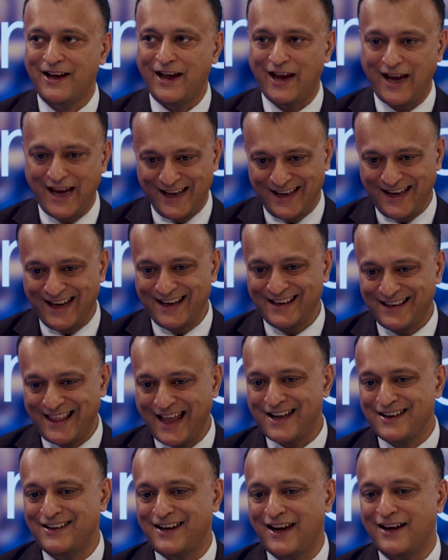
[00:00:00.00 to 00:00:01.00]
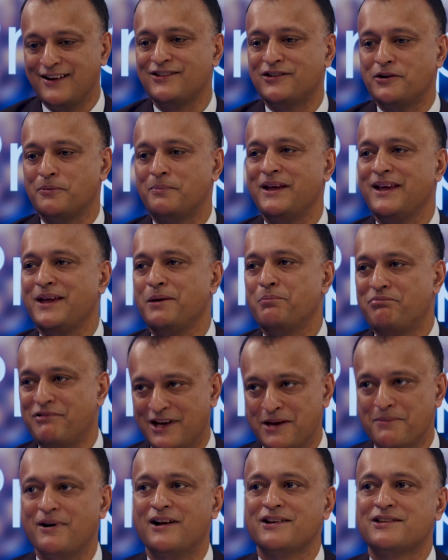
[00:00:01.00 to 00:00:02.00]
it then tends to be pretty
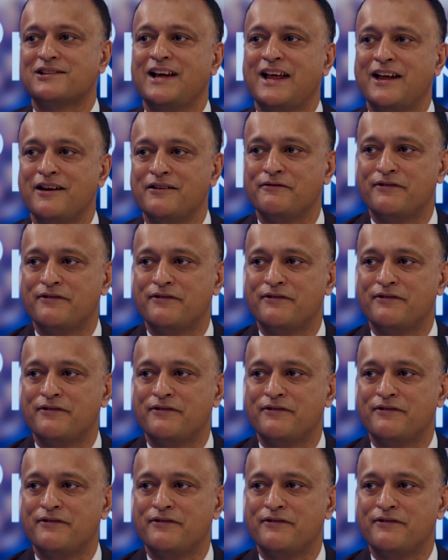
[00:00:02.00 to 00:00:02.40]
much let and